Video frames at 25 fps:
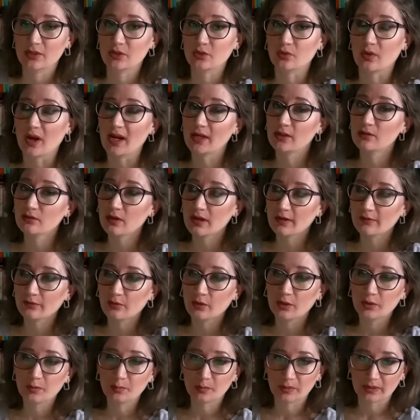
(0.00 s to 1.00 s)
try to
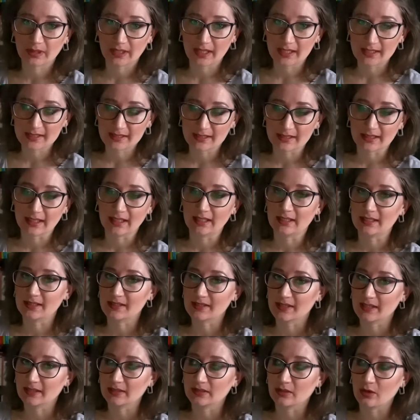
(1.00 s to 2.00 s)
avoid placing in the
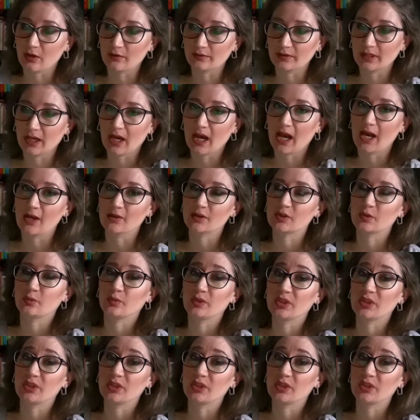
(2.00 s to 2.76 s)
center of the house,